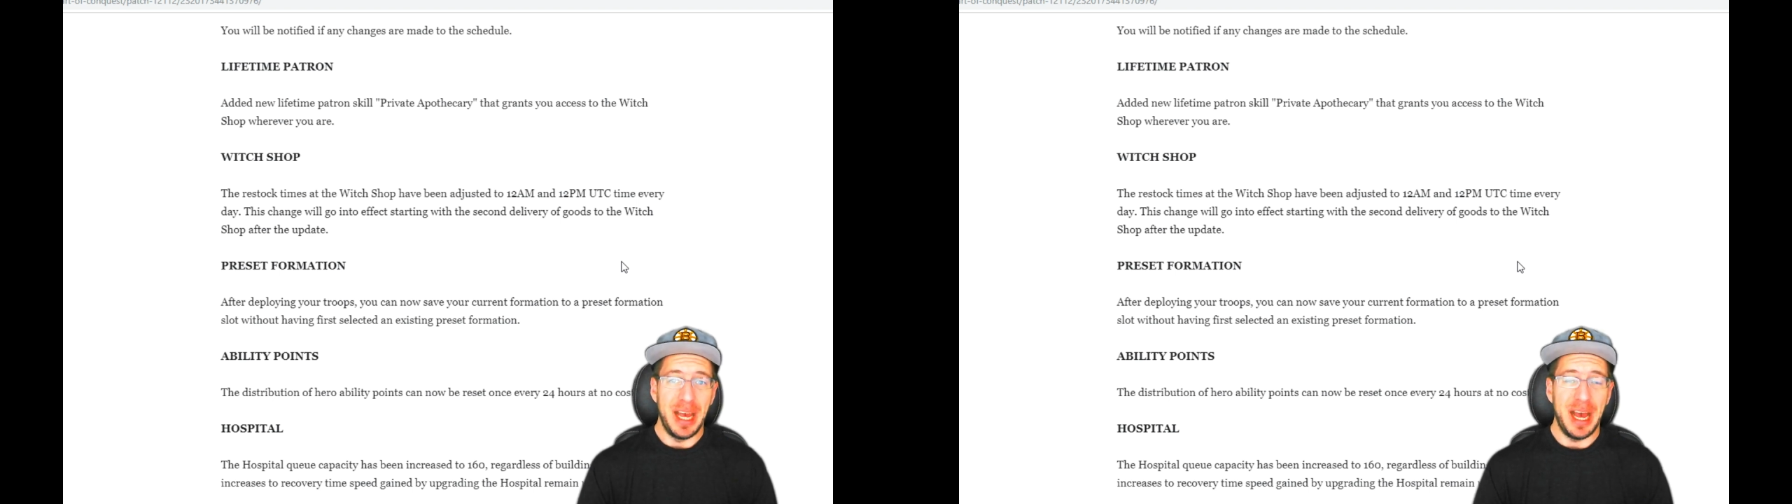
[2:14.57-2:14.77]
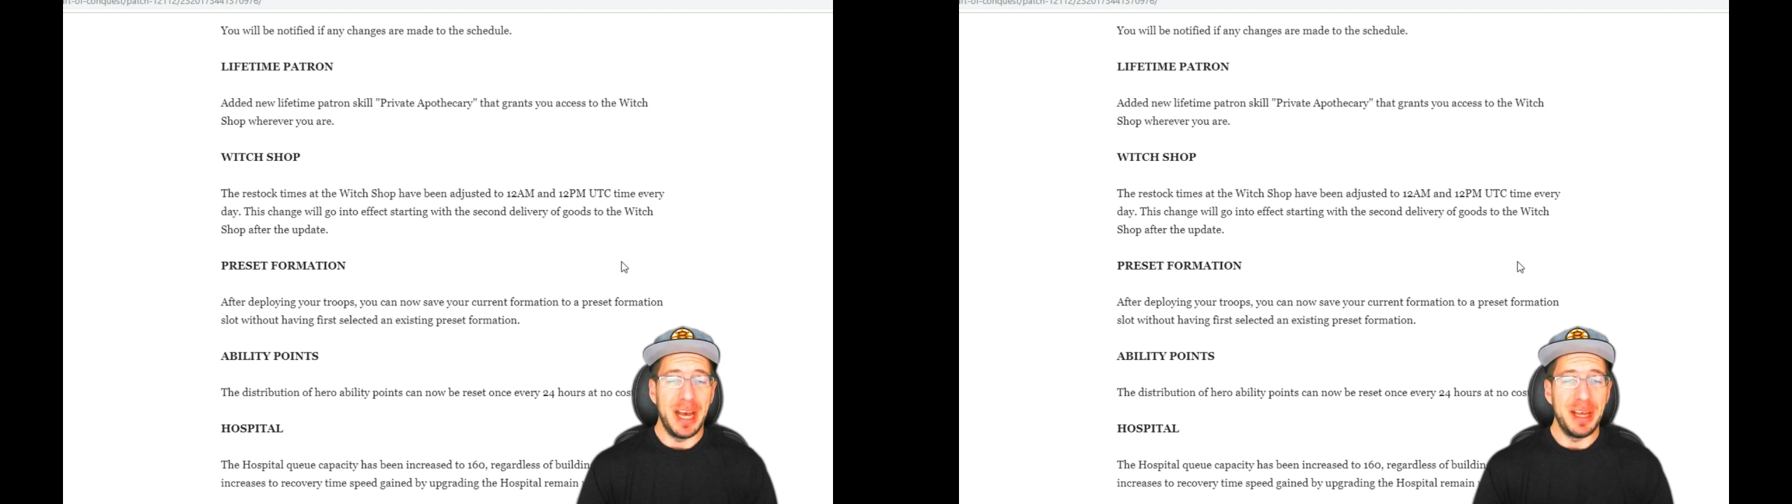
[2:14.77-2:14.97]

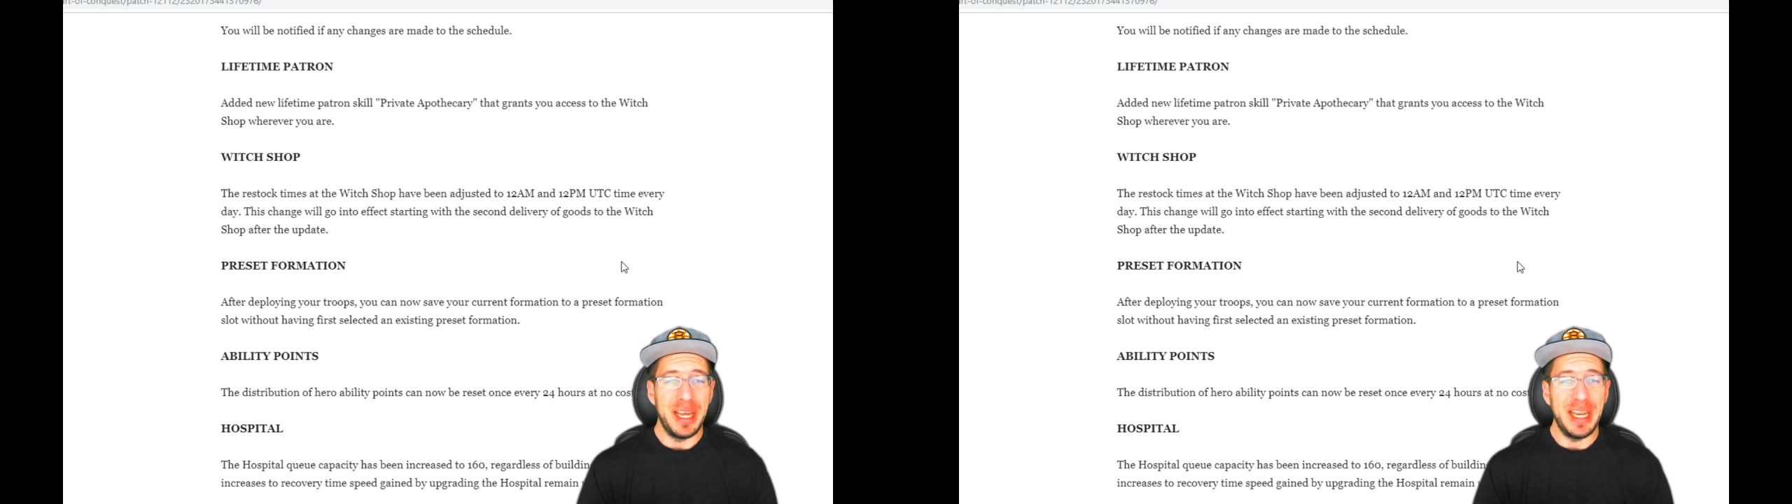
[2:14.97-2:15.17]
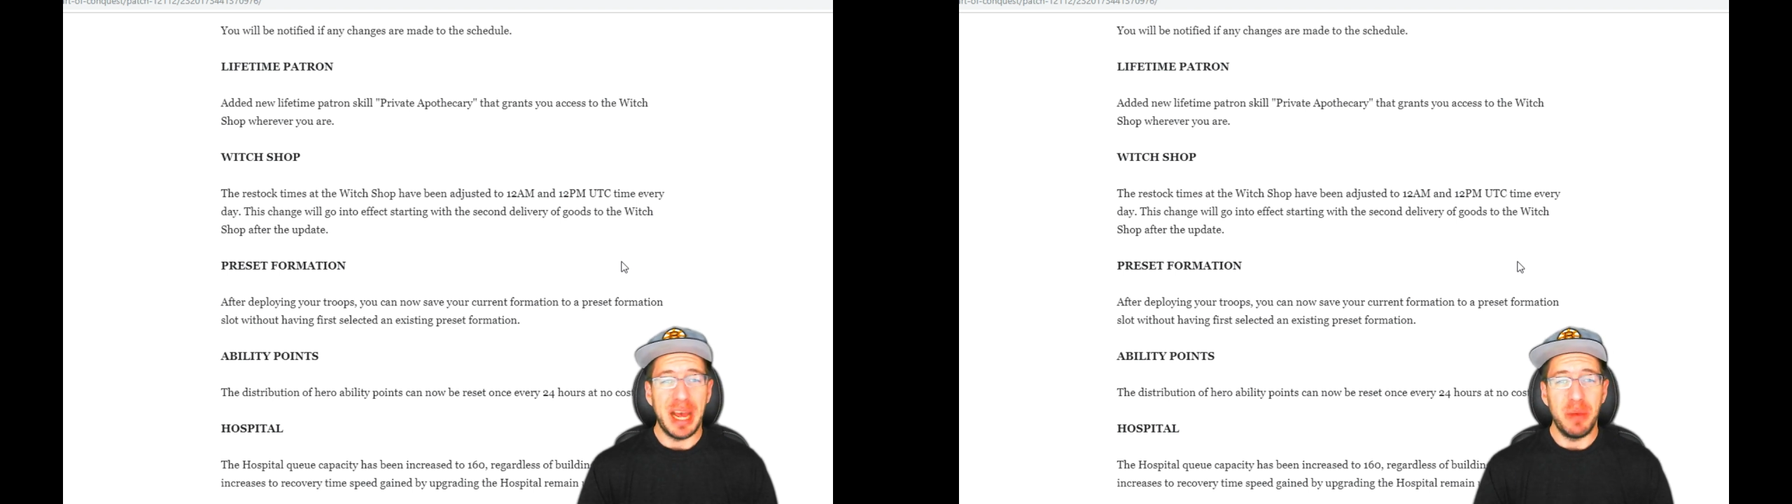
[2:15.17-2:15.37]

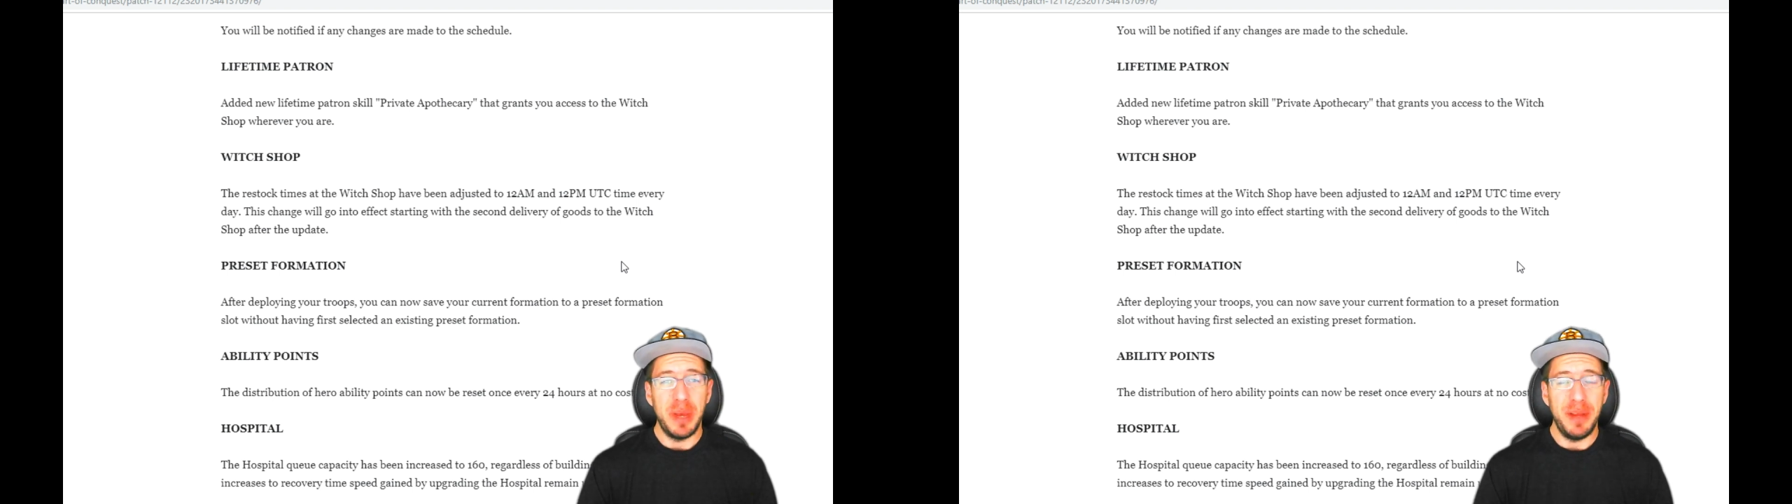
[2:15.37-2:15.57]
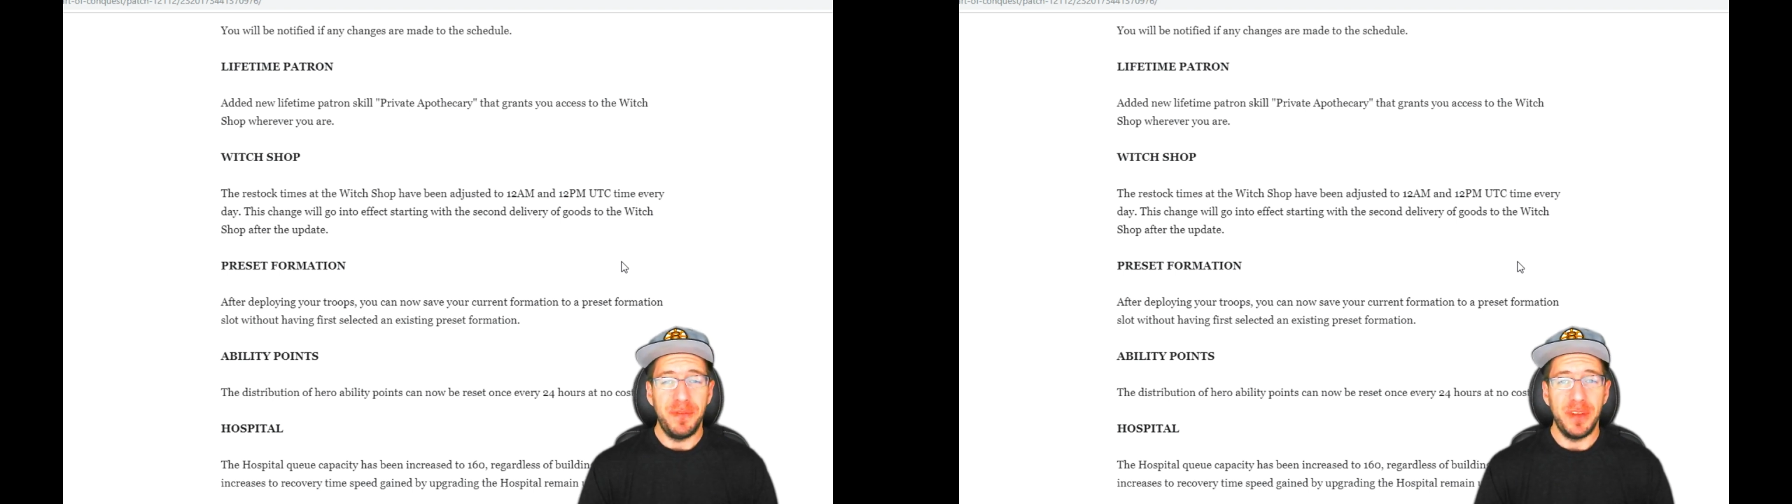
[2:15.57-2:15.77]
And I
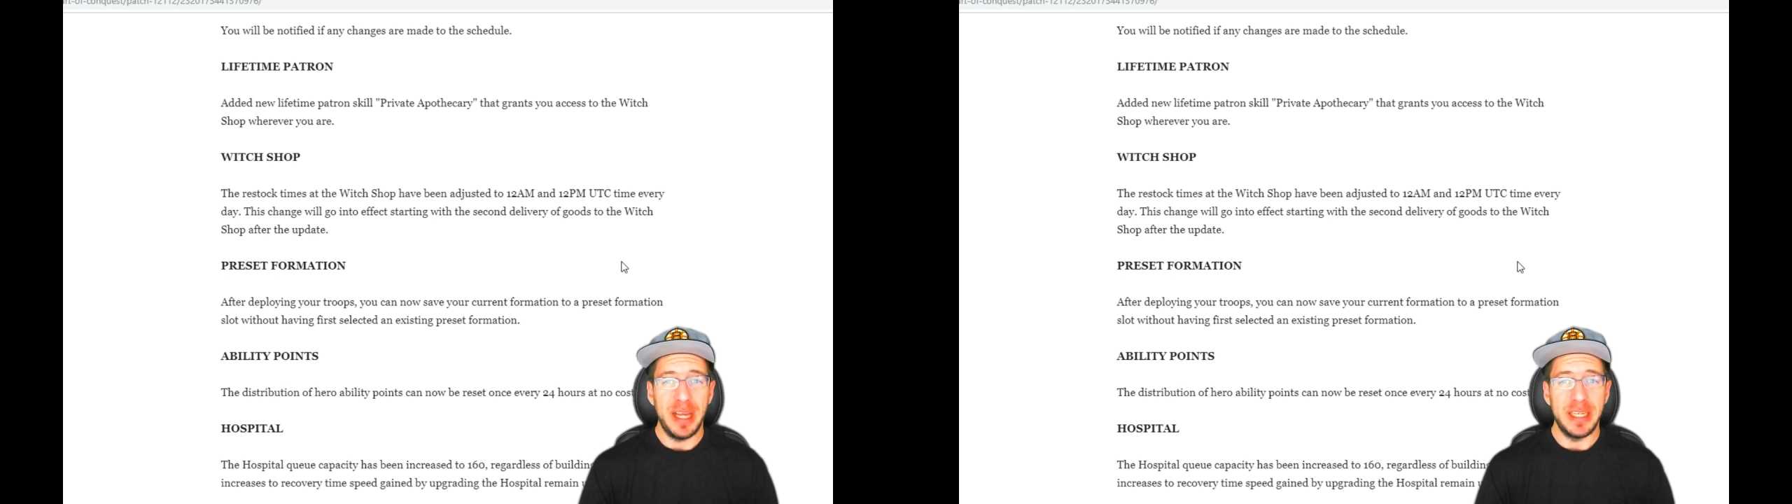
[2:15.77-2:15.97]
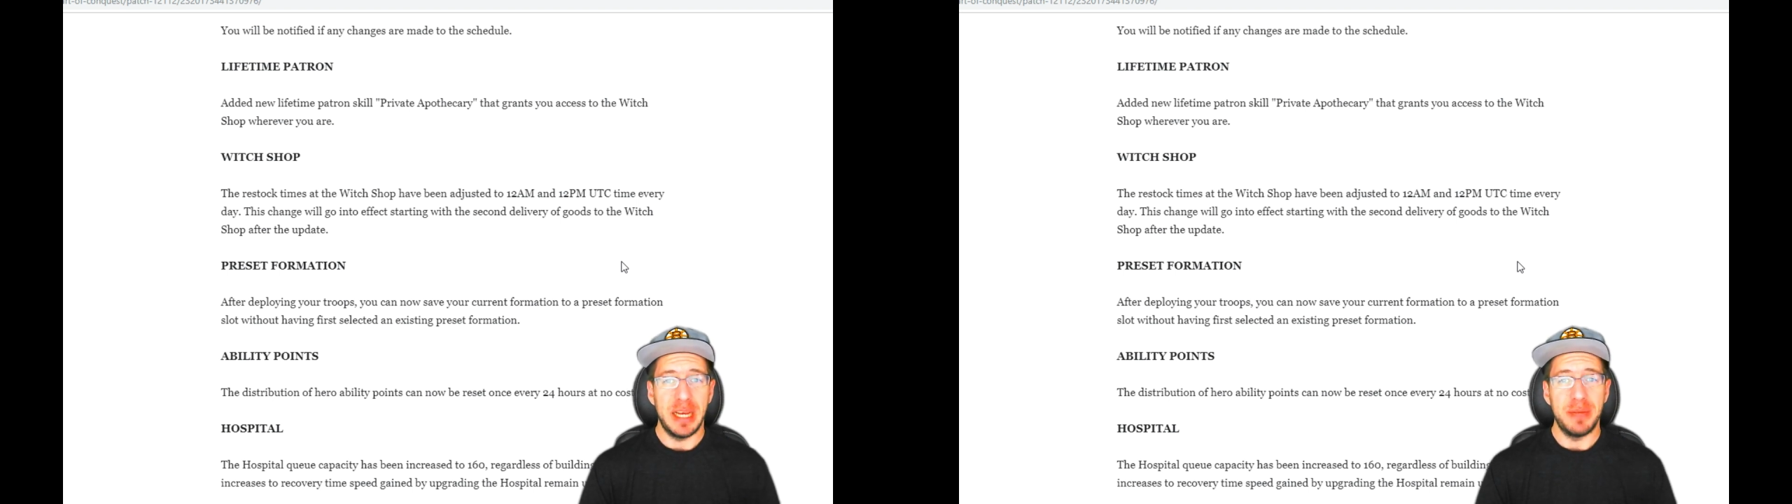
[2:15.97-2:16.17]
wait for
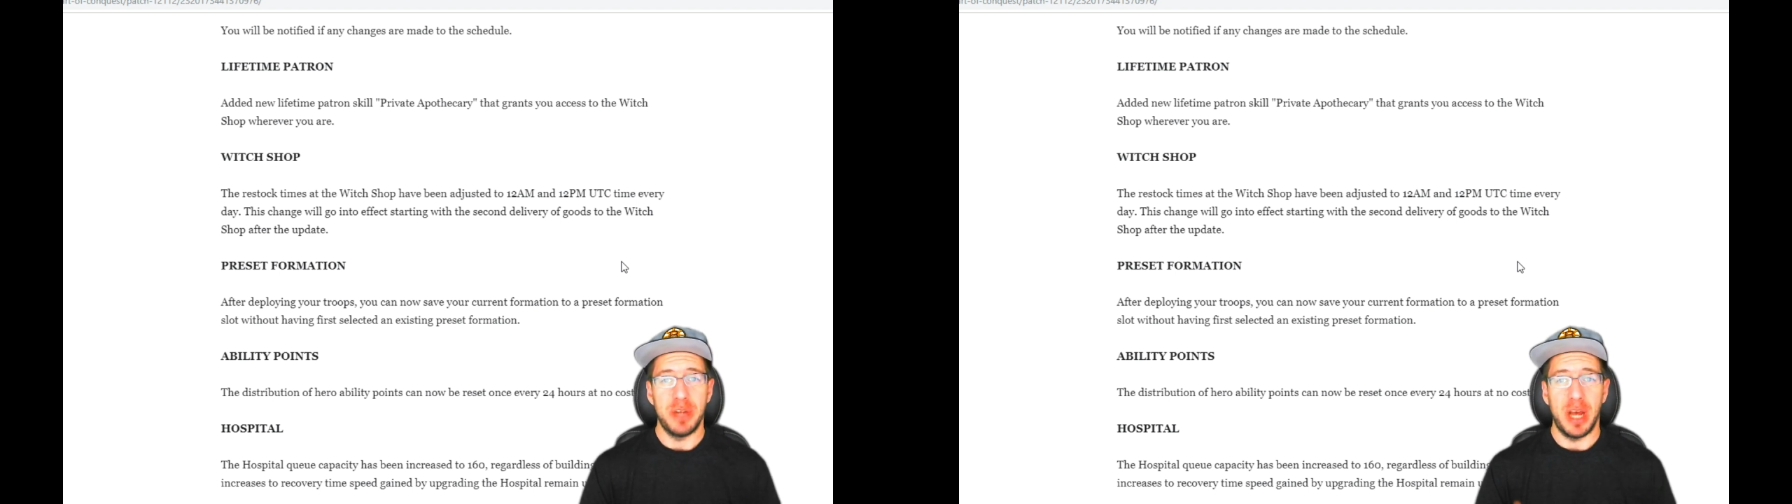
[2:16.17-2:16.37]
that time so